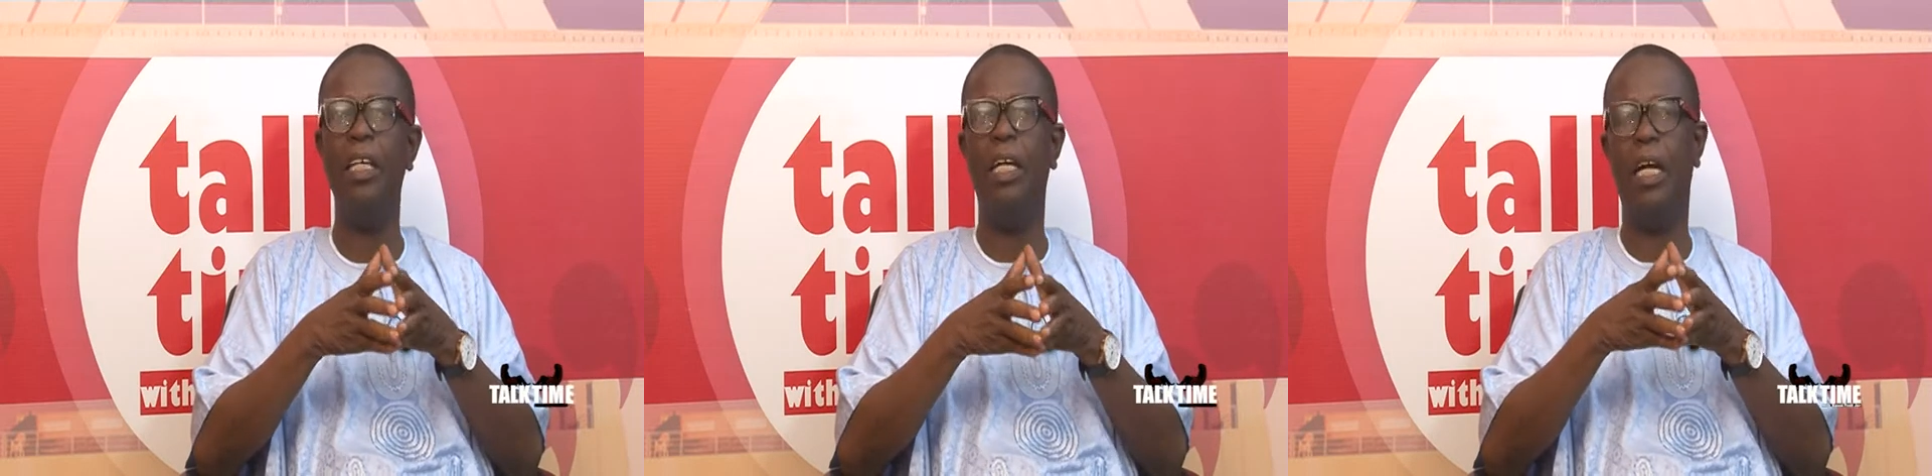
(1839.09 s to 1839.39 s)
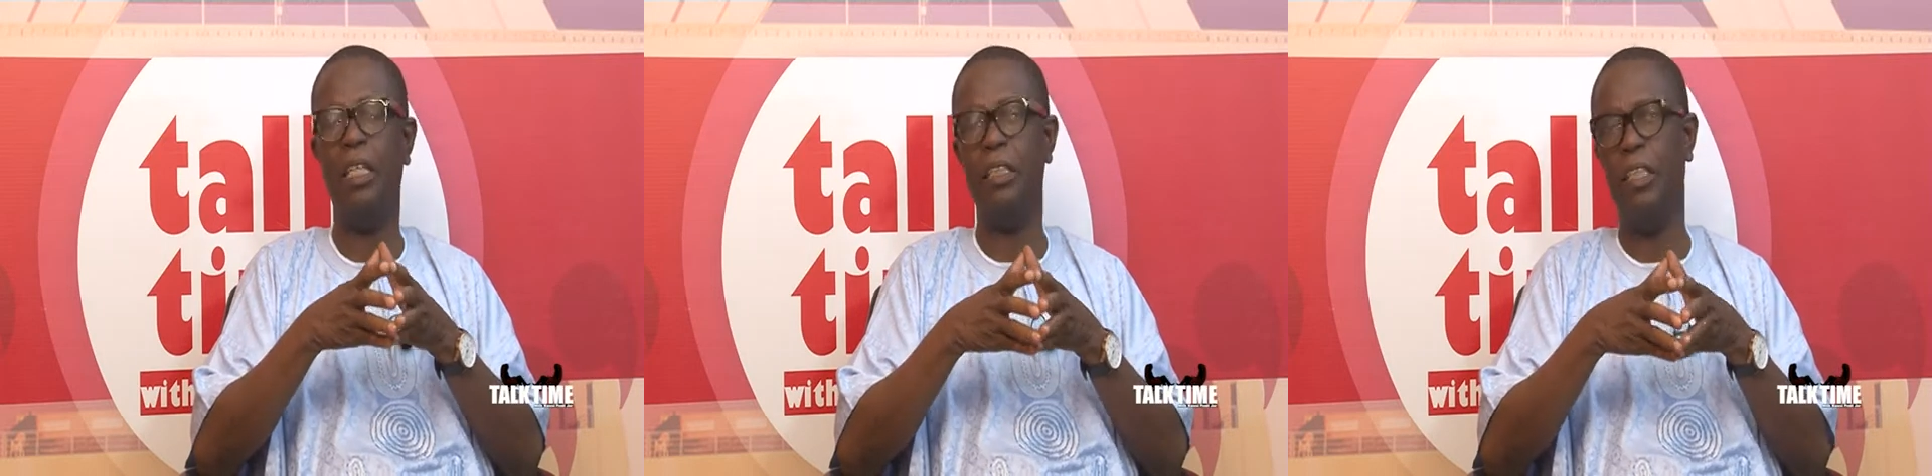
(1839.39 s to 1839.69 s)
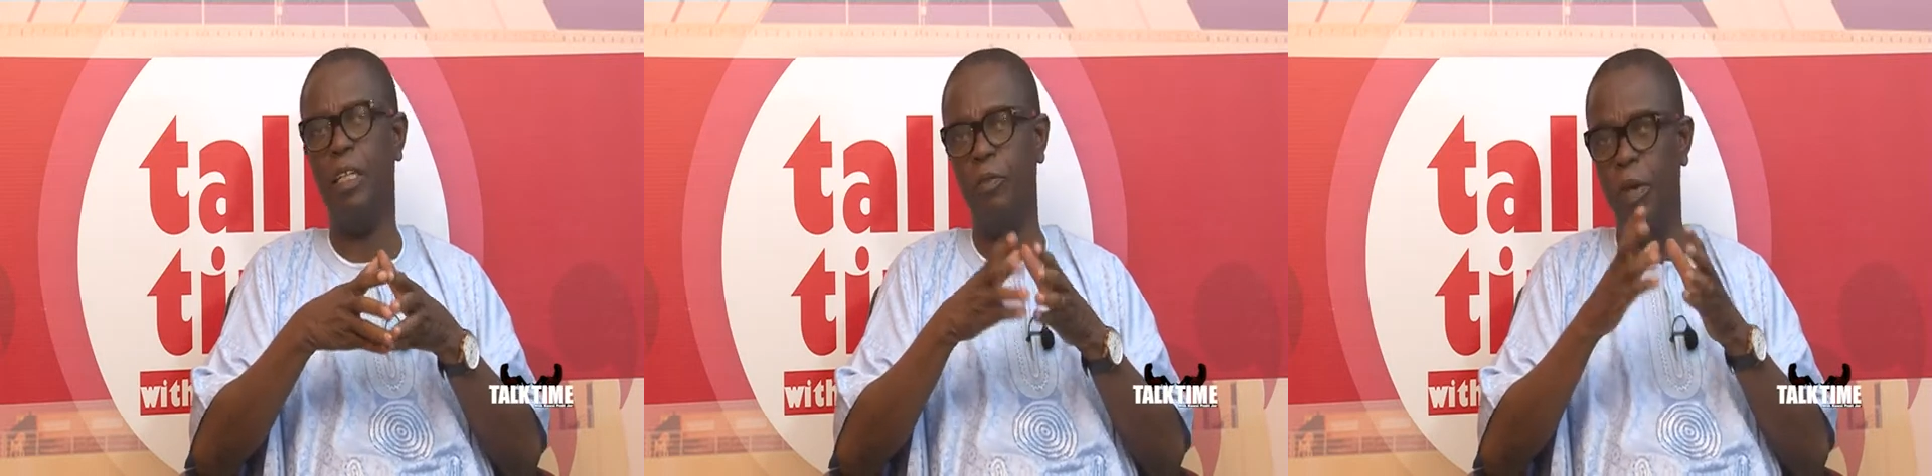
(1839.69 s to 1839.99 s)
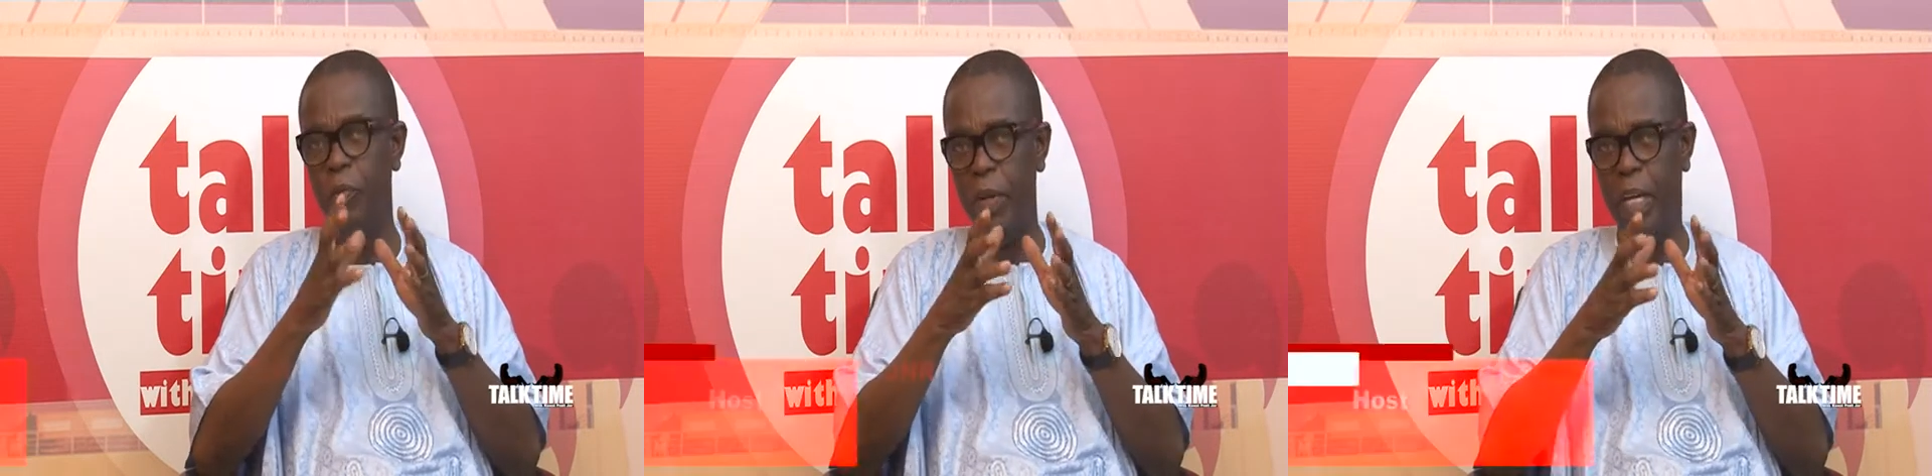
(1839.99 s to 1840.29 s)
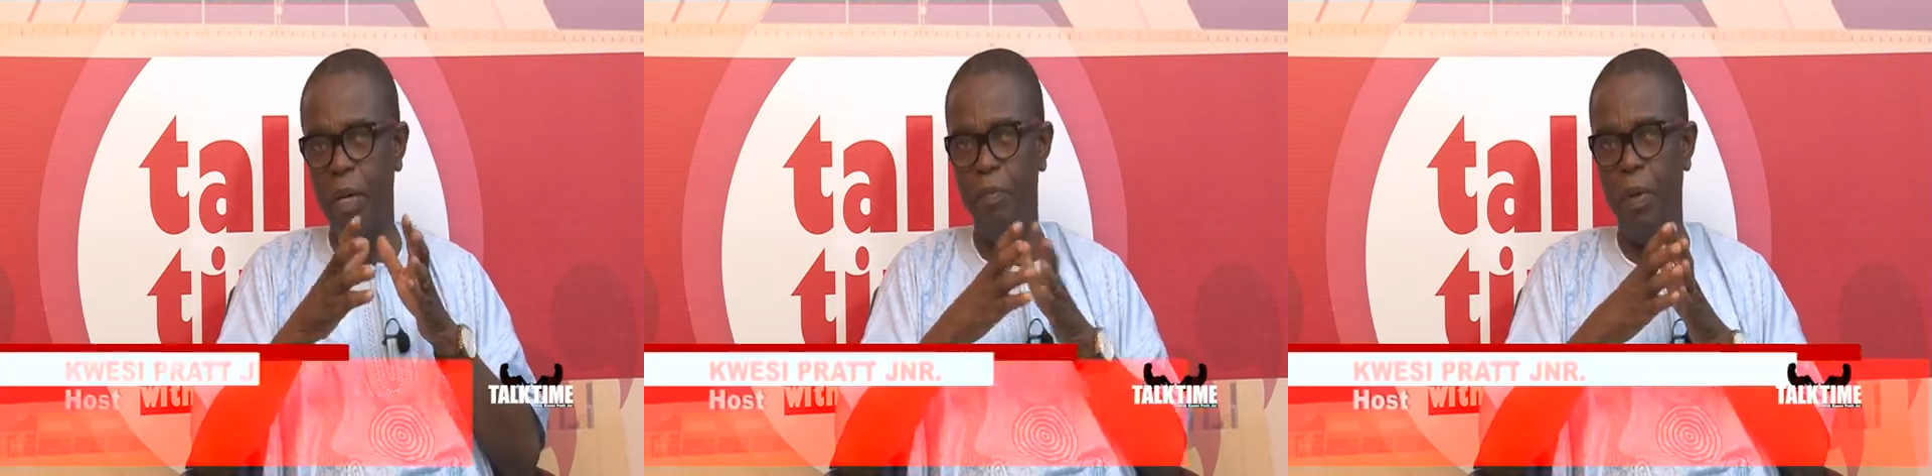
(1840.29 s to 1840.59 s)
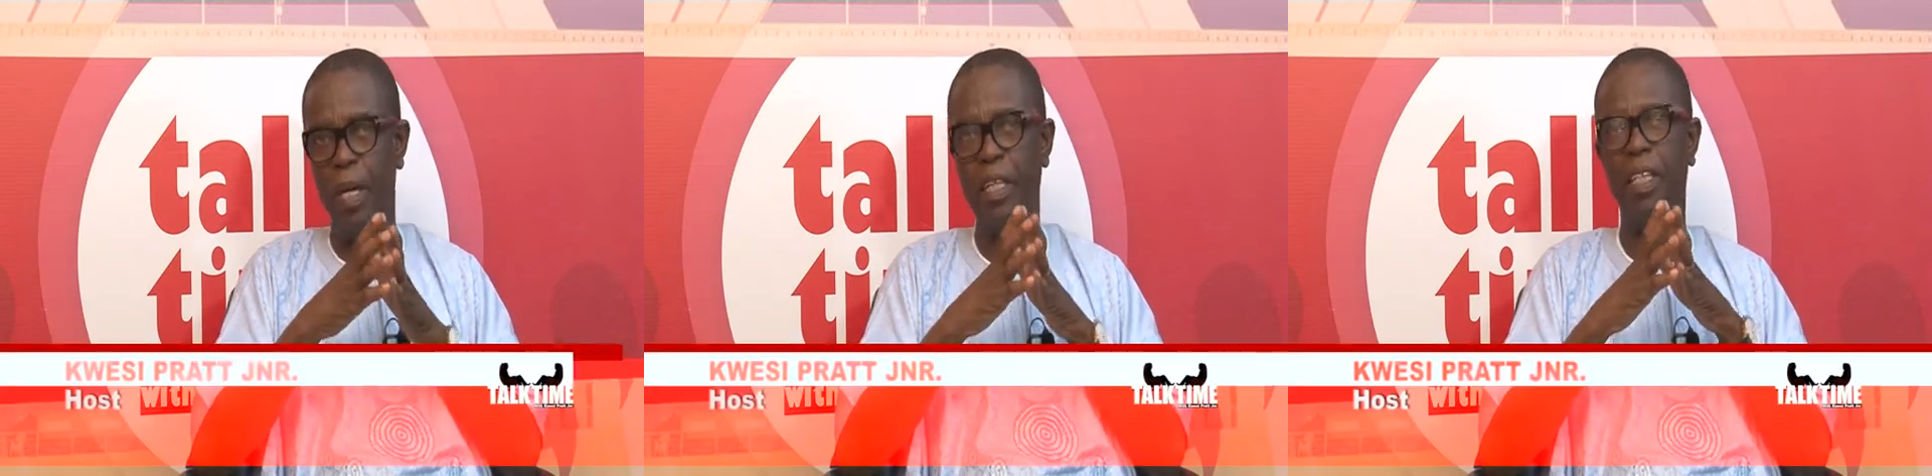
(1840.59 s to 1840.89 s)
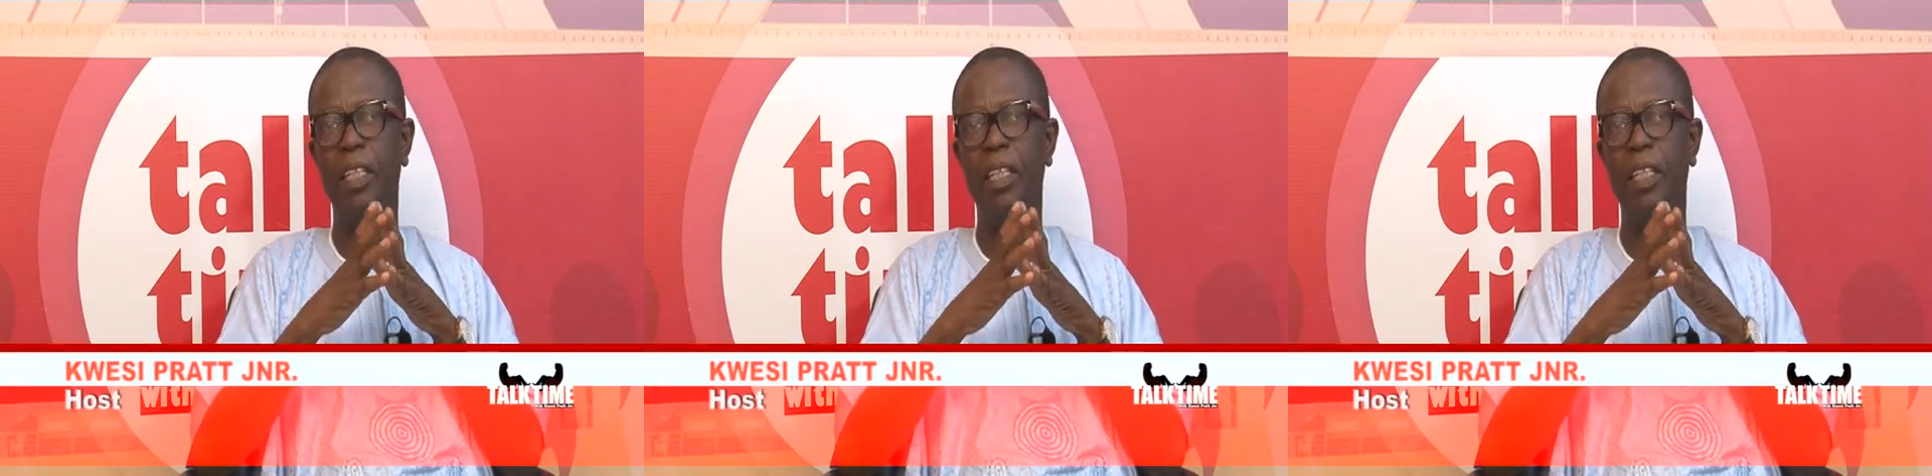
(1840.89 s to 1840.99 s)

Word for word: And uh, when we come back,